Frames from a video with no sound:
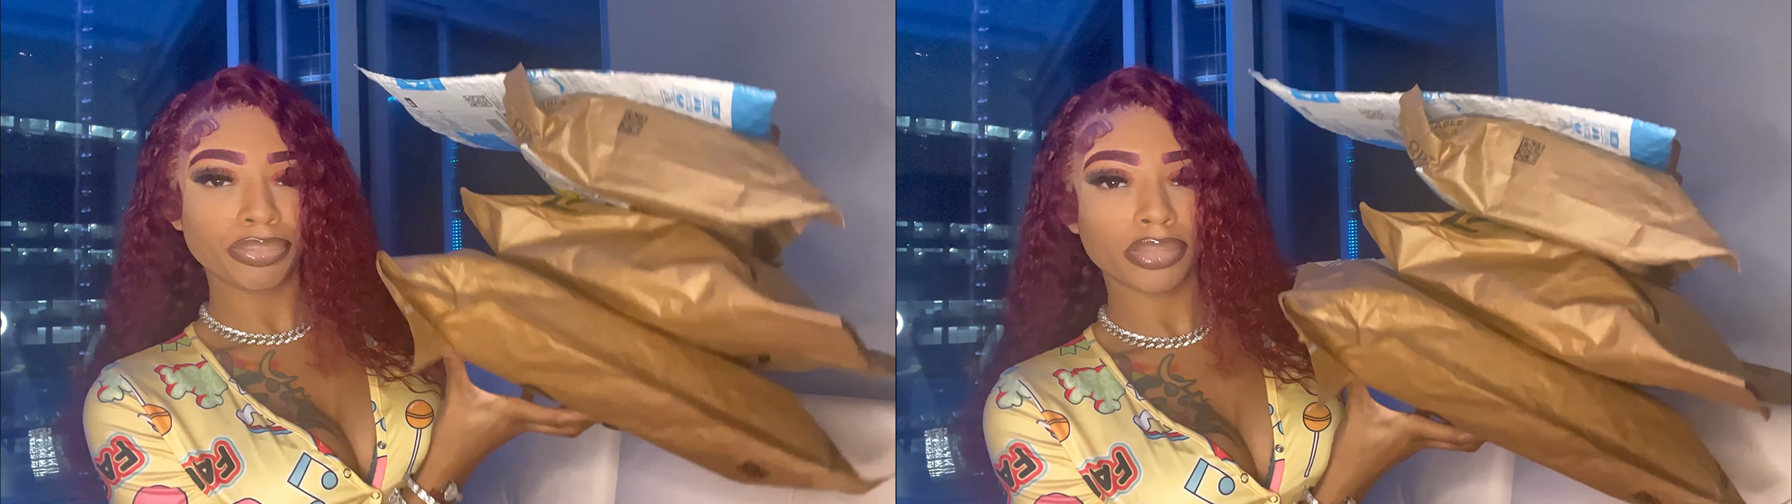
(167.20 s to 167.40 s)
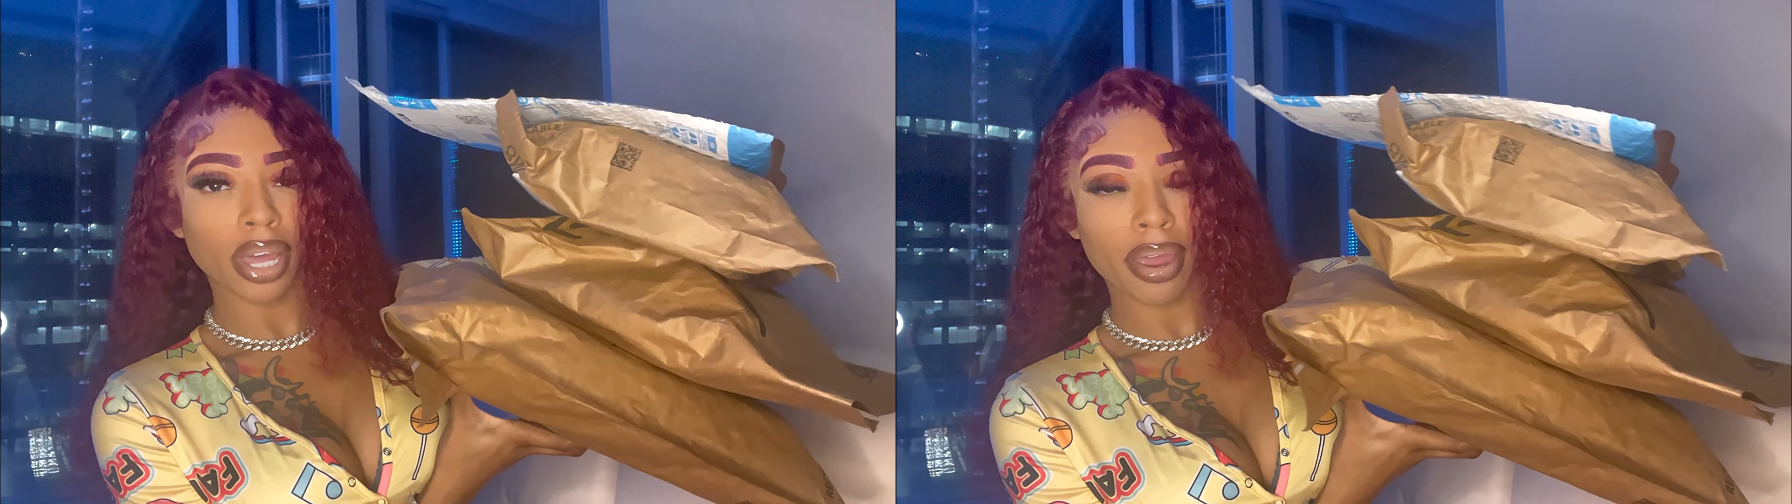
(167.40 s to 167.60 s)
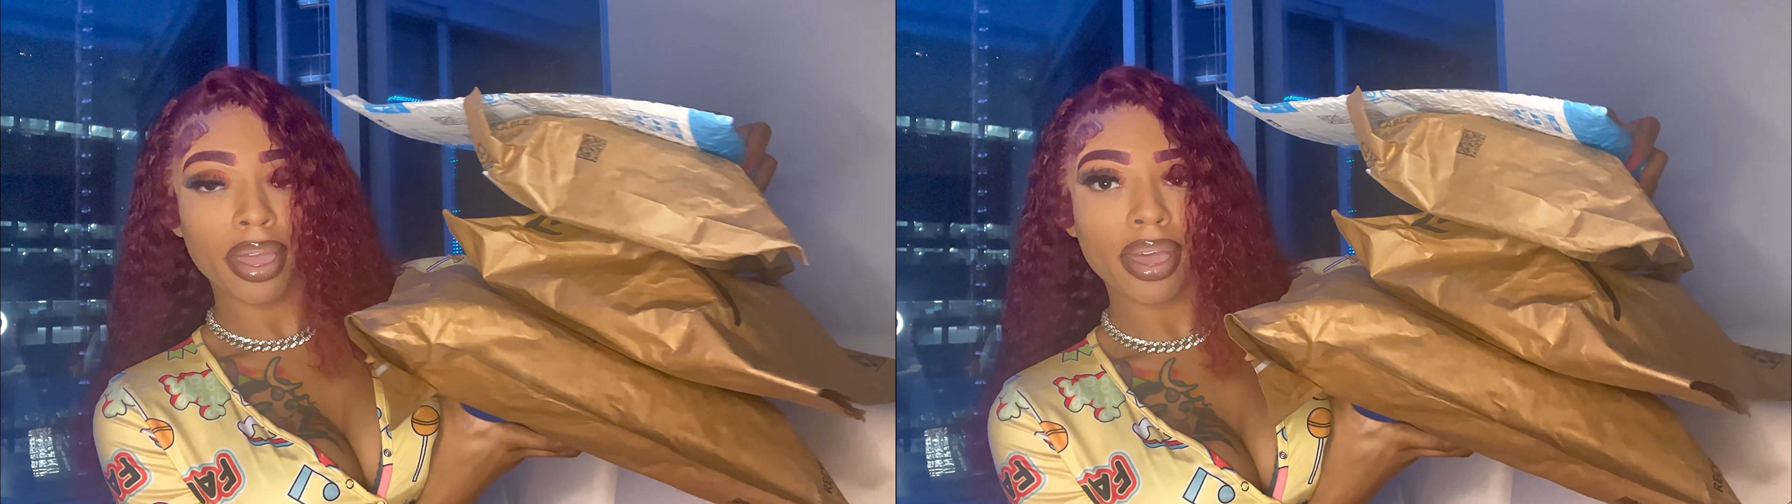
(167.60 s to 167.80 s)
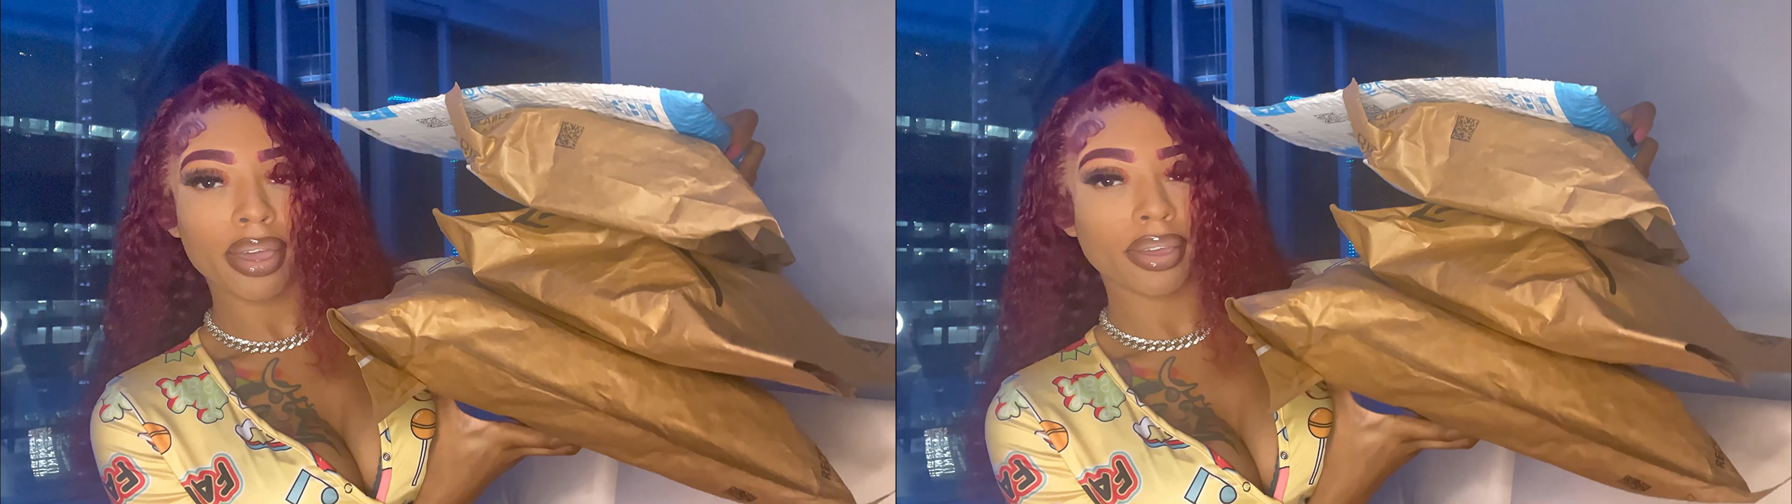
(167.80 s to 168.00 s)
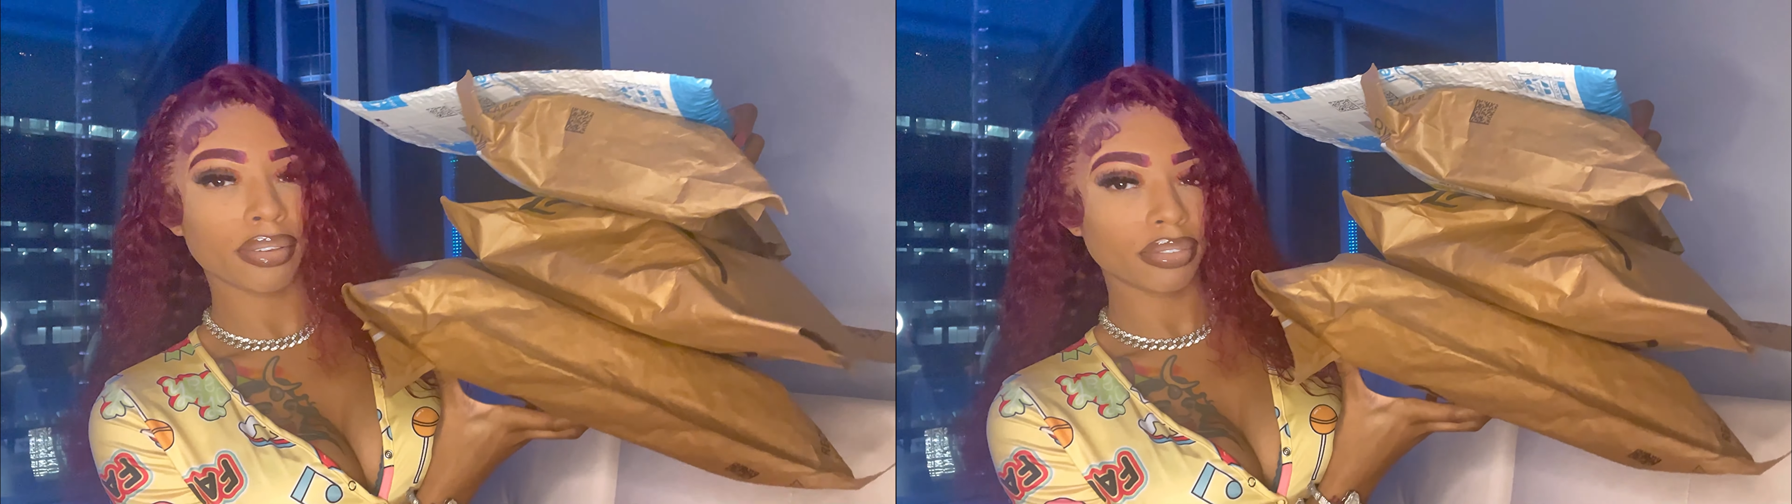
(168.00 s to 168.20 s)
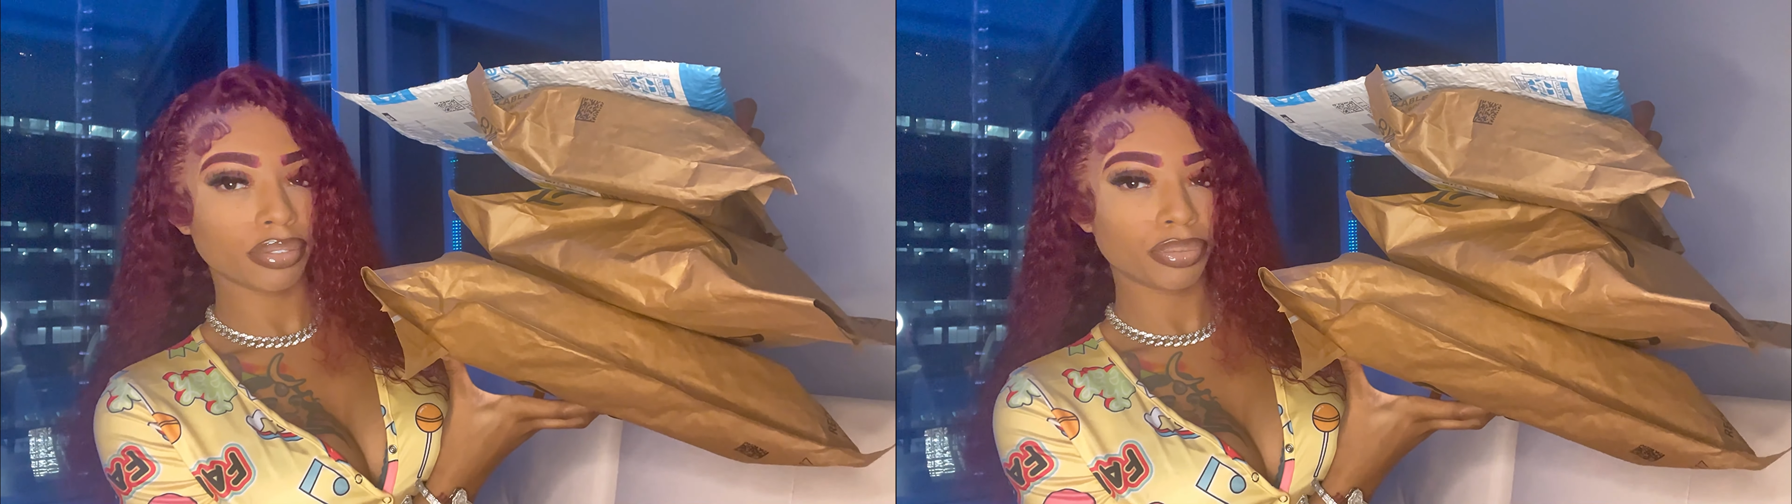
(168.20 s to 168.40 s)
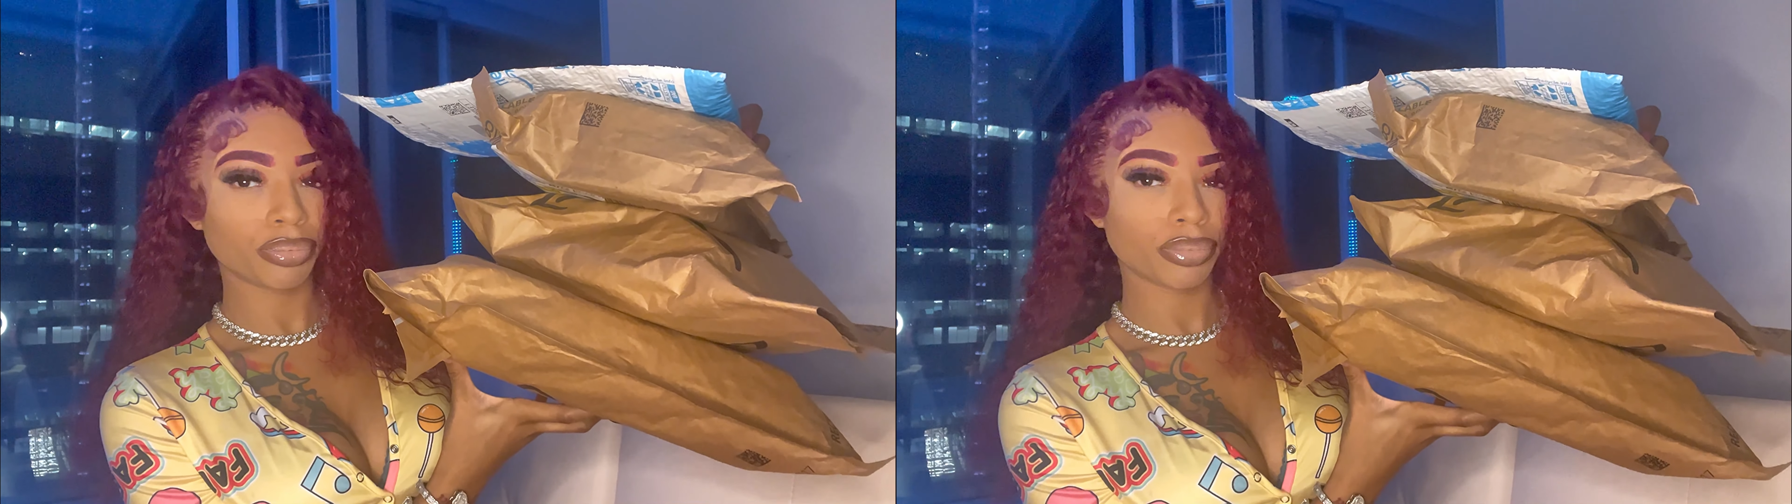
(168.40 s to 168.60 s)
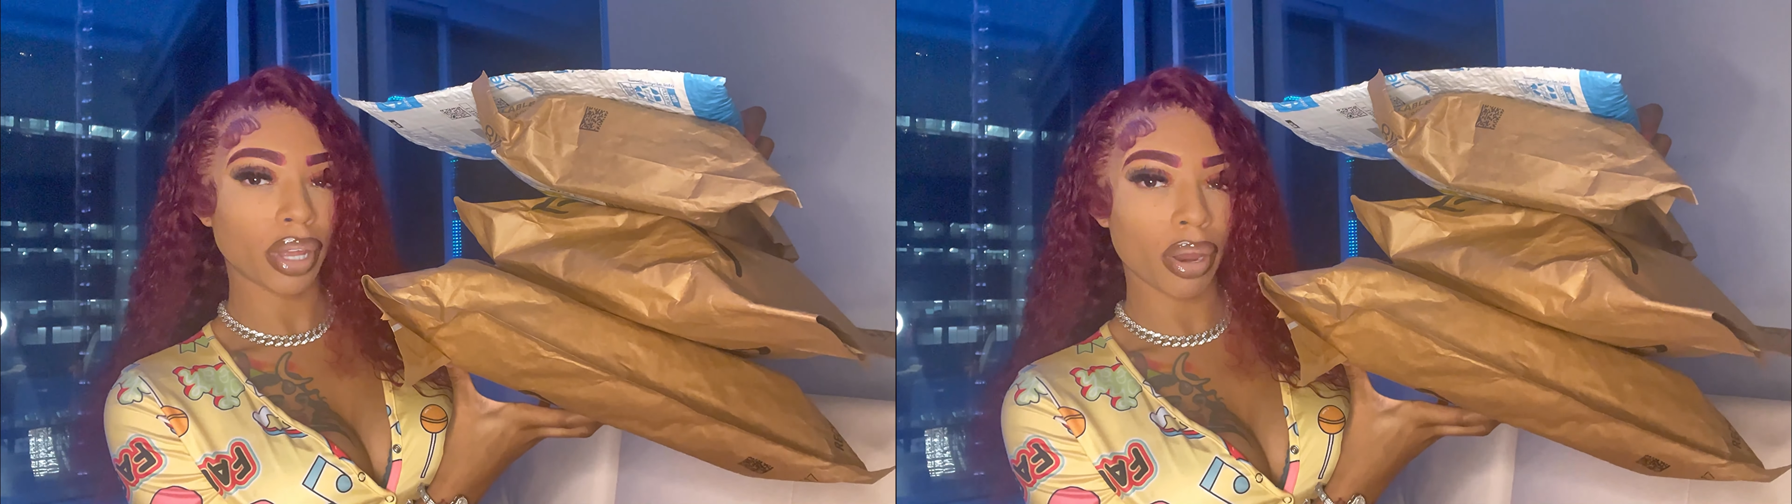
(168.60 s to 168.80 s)
that I have
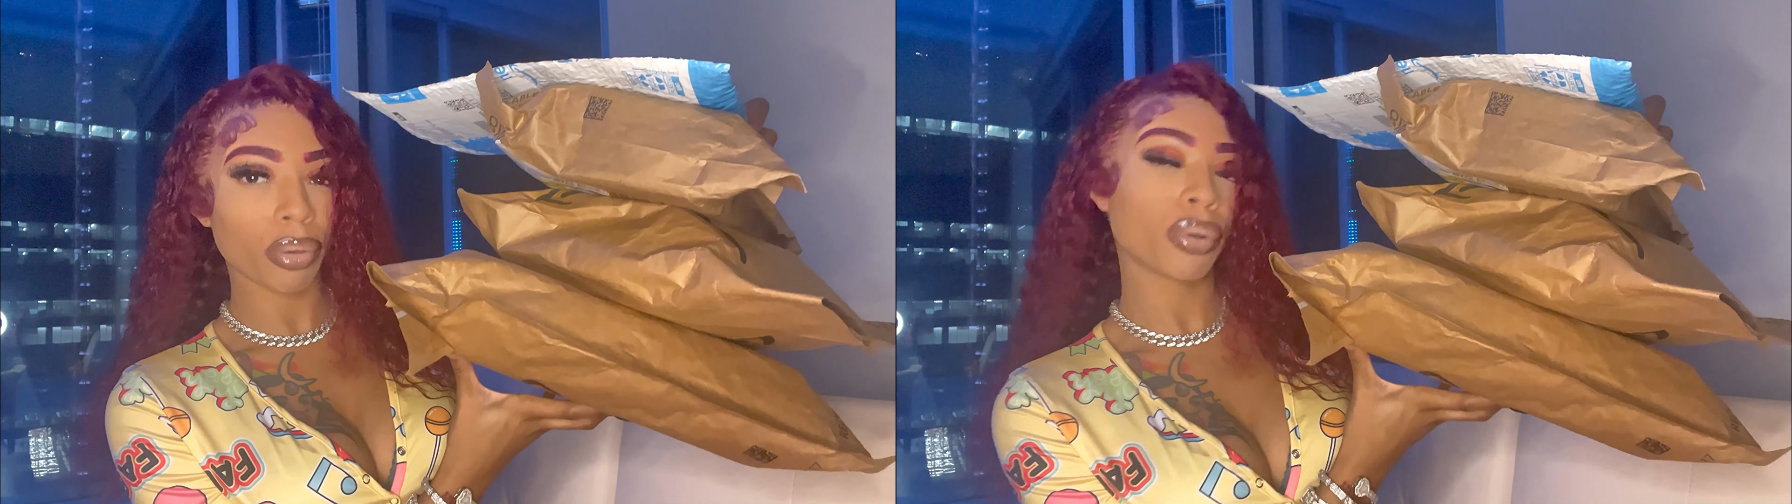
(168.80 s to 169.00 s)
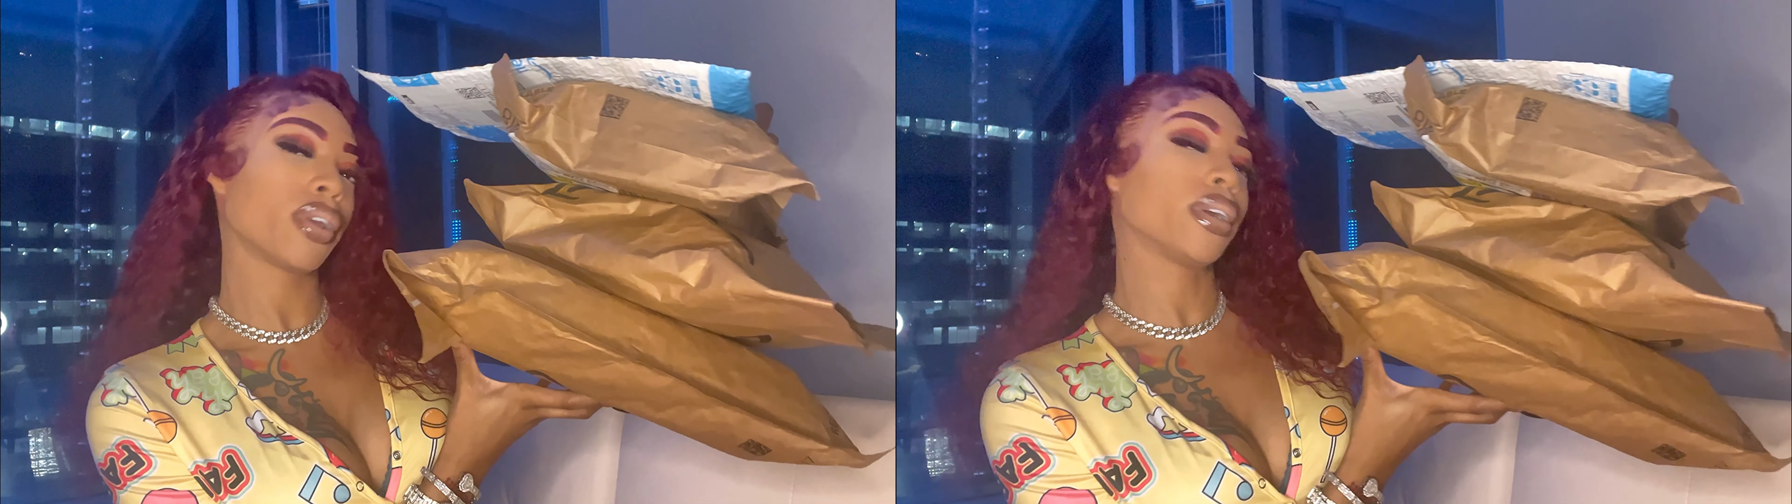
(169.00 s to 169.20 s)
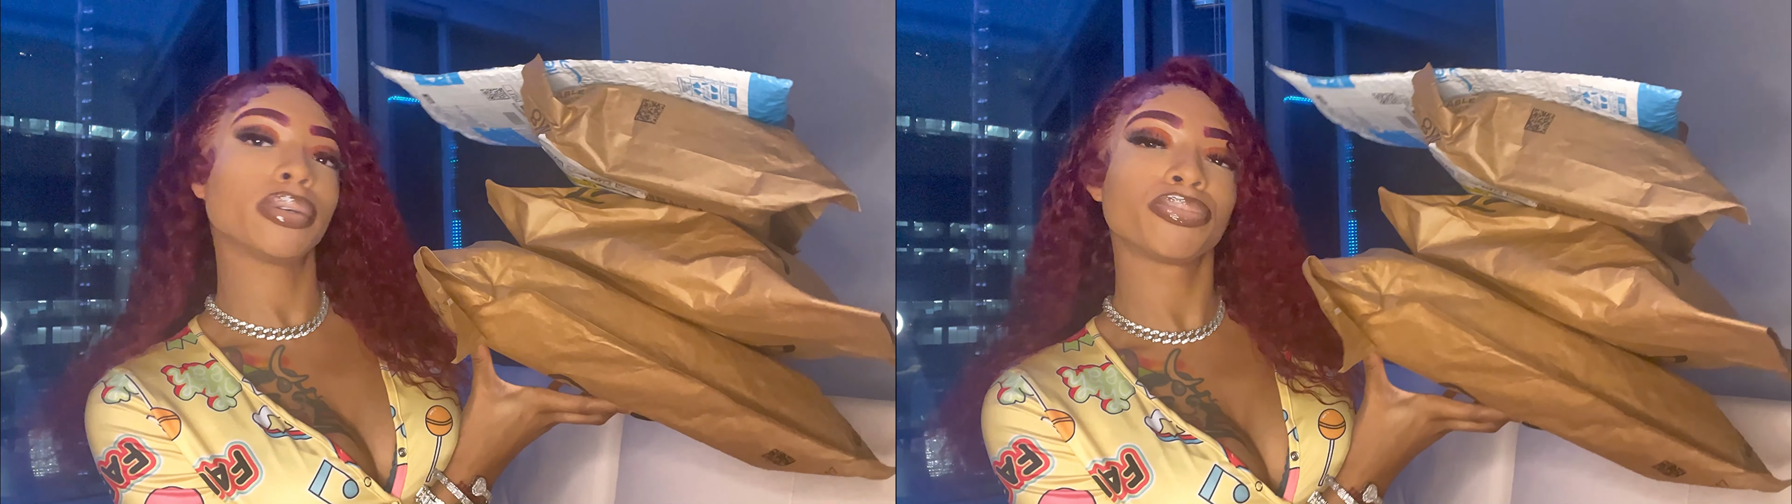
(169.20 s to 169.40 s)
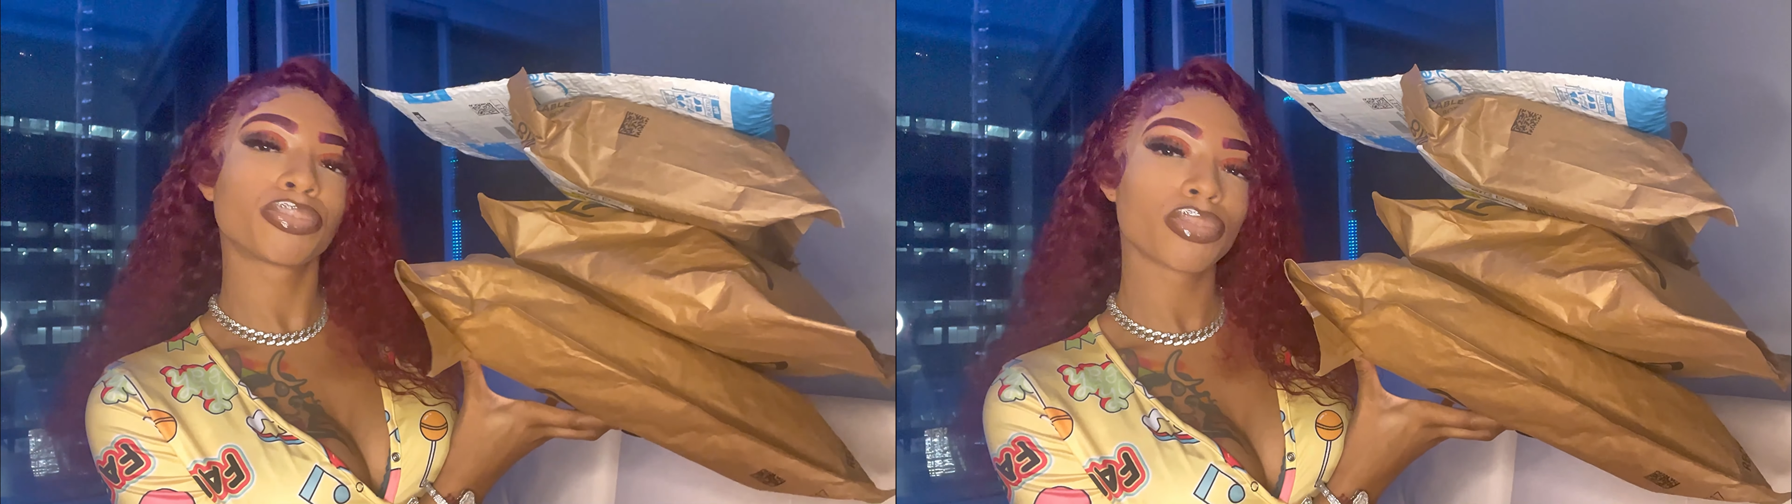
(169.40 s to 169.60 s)
that I ordered